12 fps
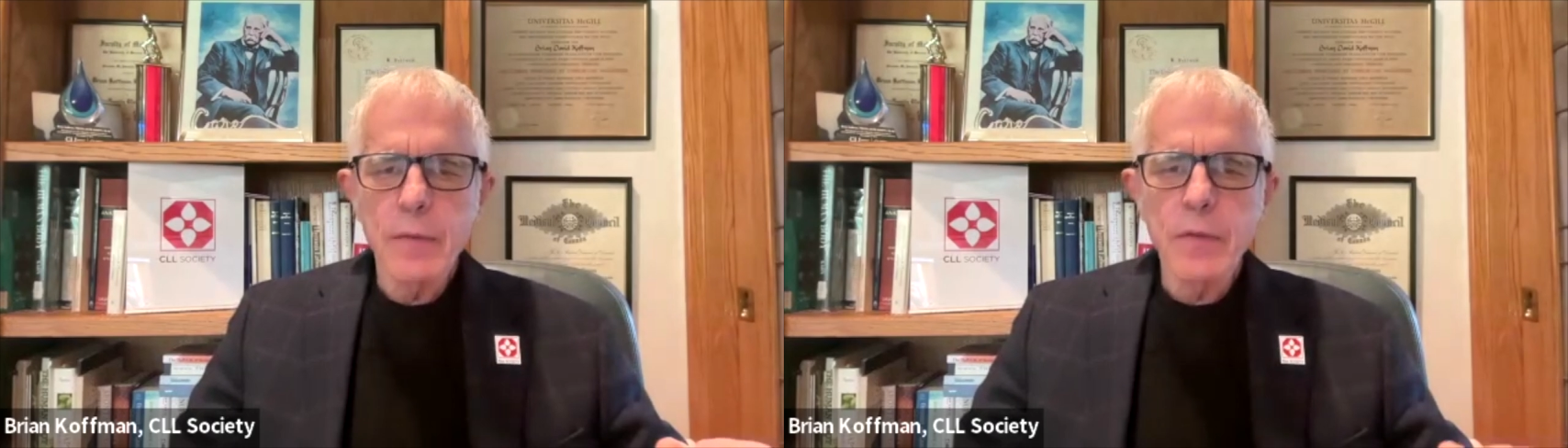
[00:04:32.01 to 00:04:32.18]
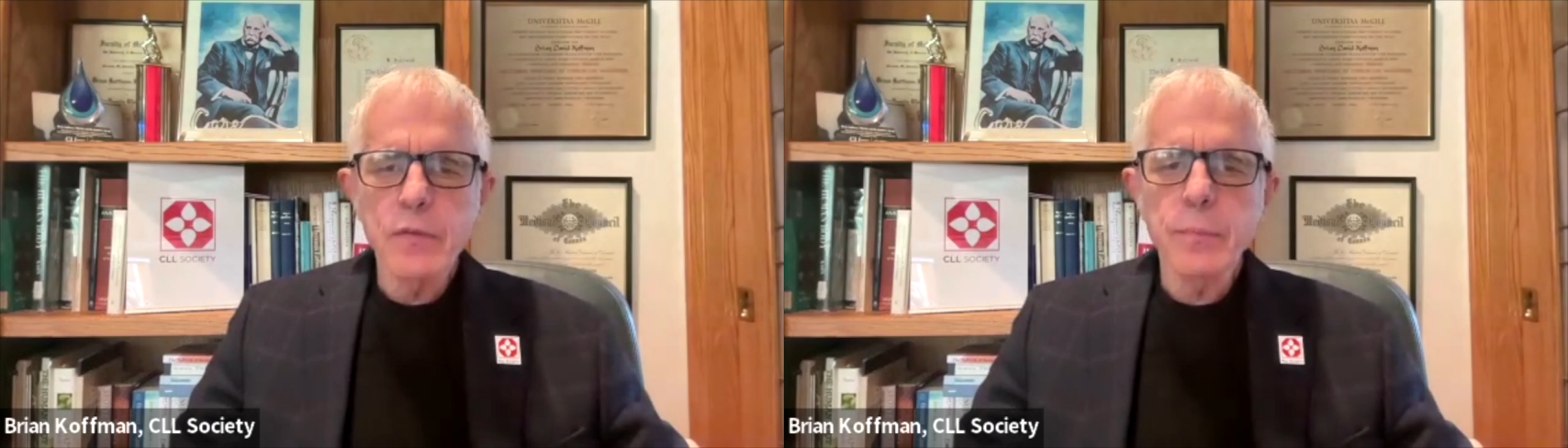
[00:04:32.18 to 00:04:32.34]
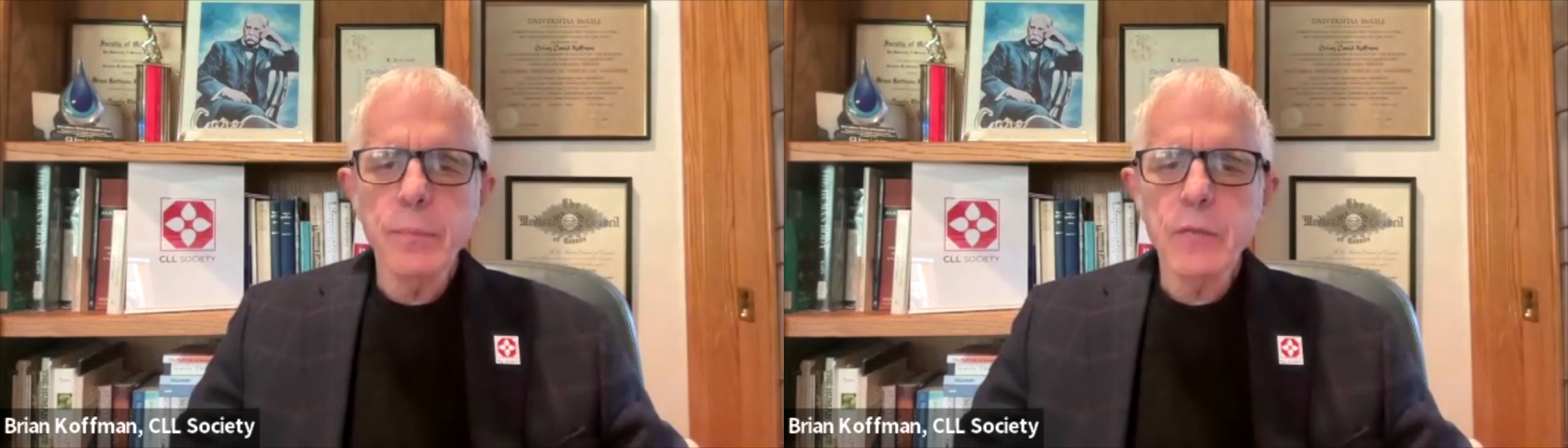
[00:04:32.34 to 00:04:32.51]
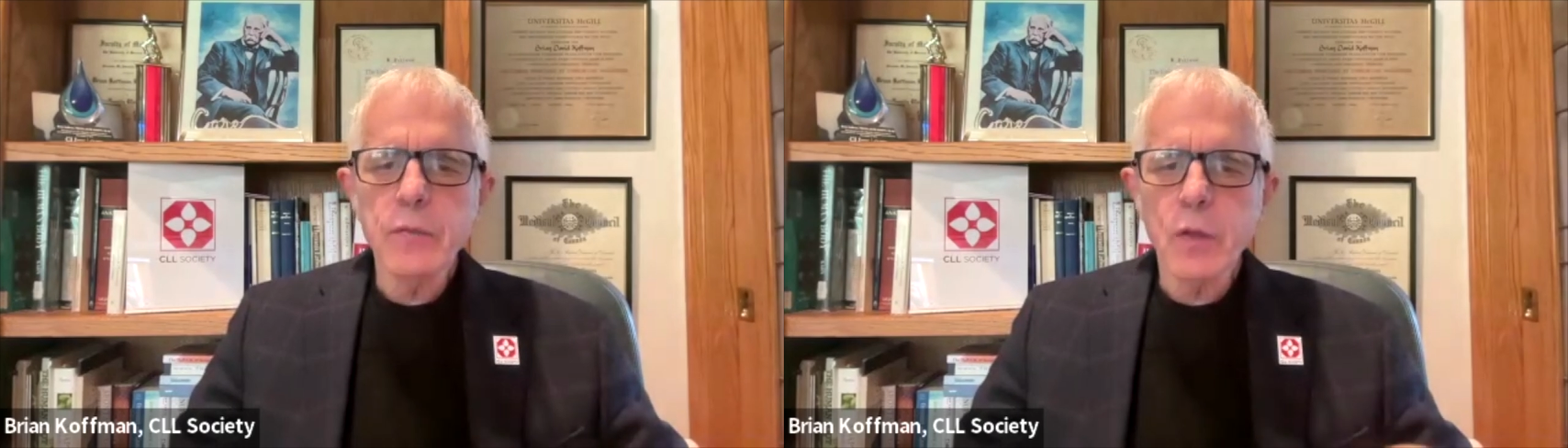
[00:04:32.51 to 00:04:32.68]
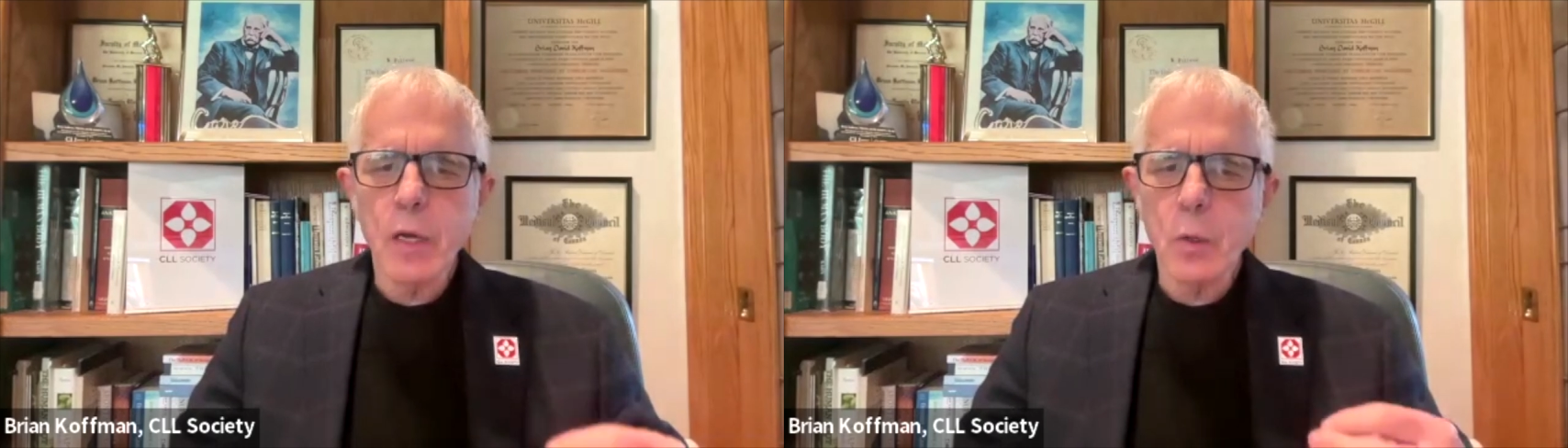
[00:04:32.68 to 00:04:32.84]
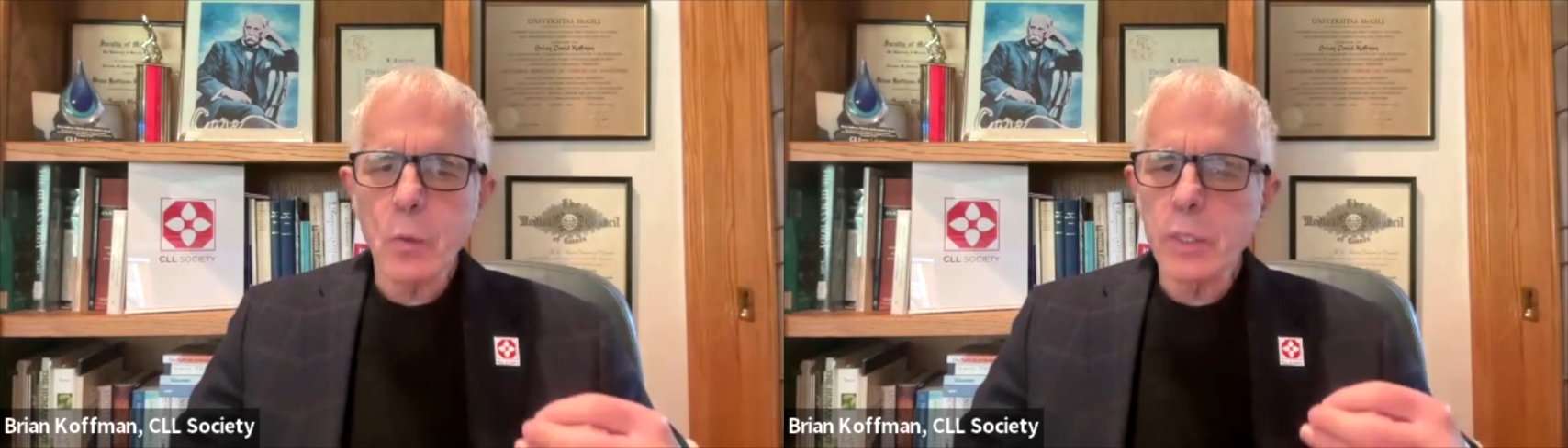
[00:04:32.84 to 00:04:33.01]
This means
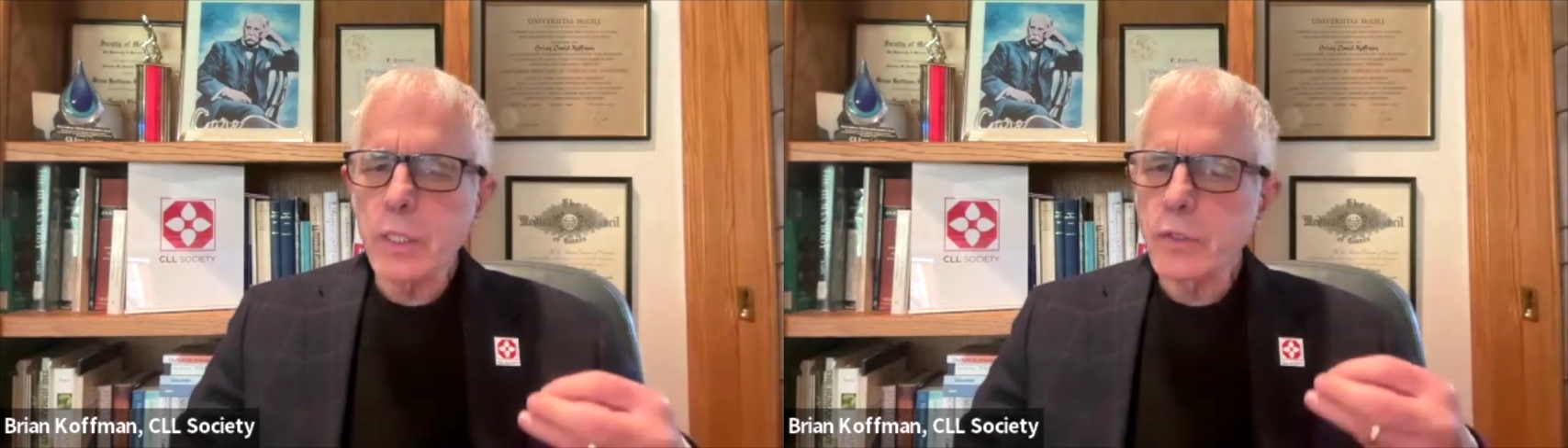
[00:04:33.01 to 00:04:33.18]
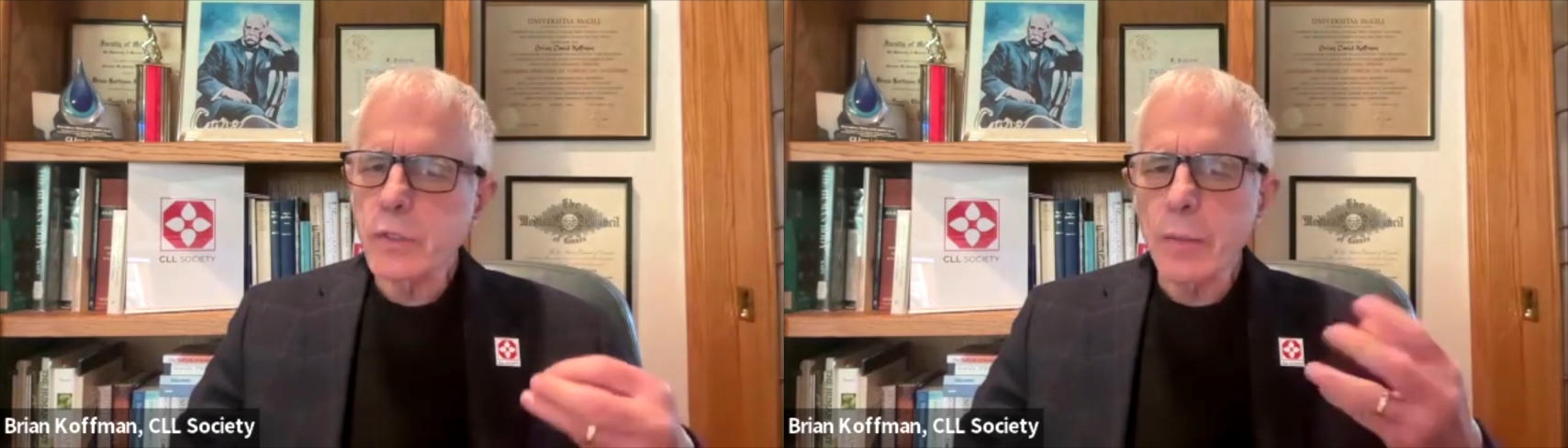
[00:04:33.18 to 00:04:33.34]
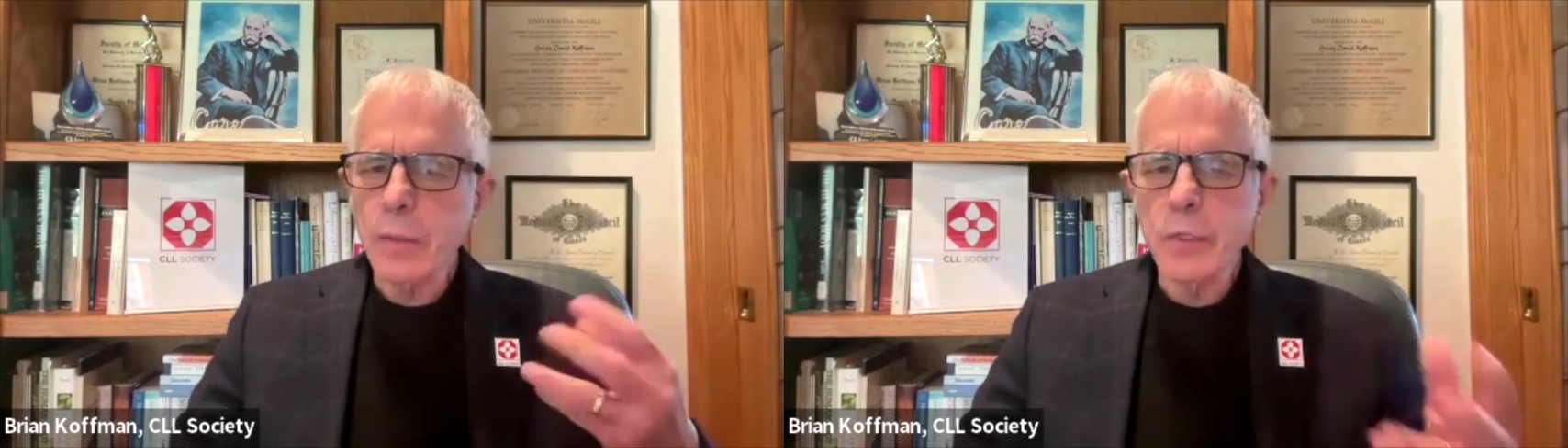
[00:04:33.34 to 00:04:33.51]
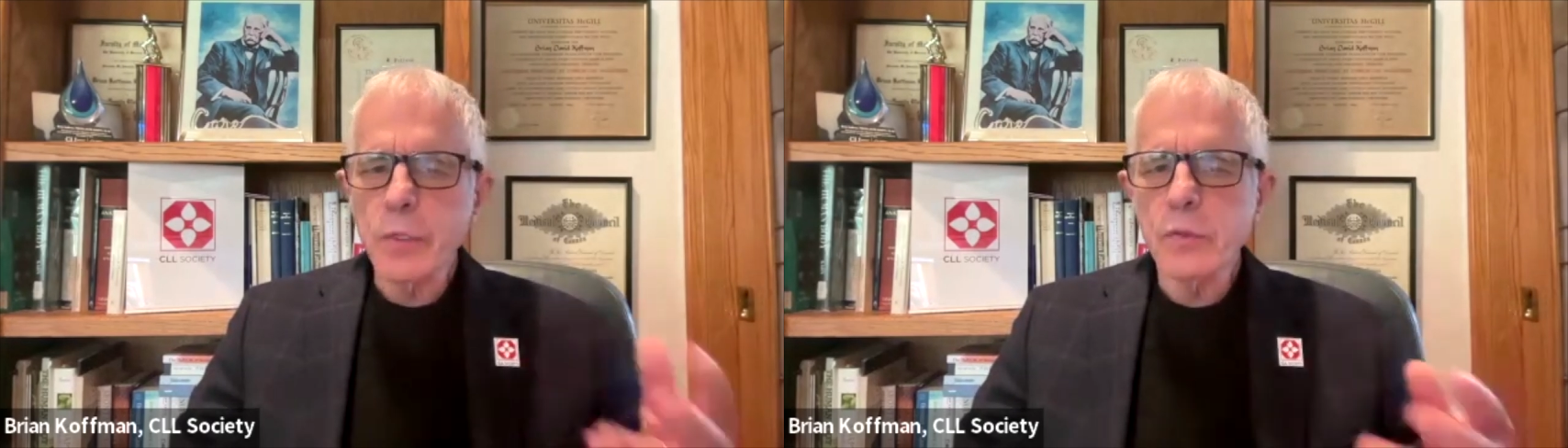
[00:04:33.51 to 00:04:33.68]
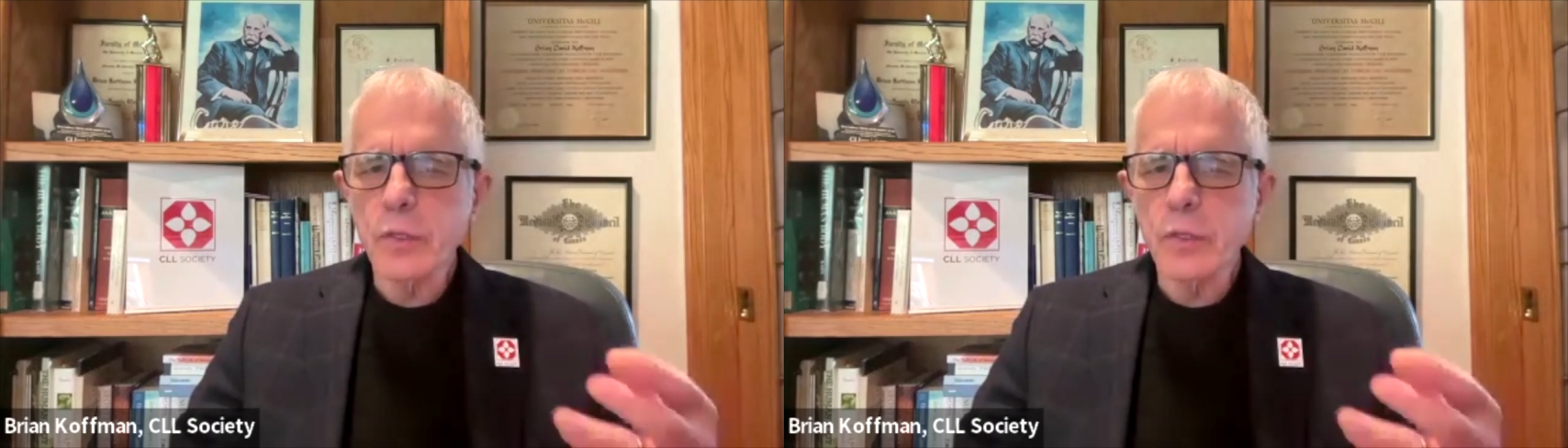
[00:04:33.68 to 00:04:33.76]
not only is our immune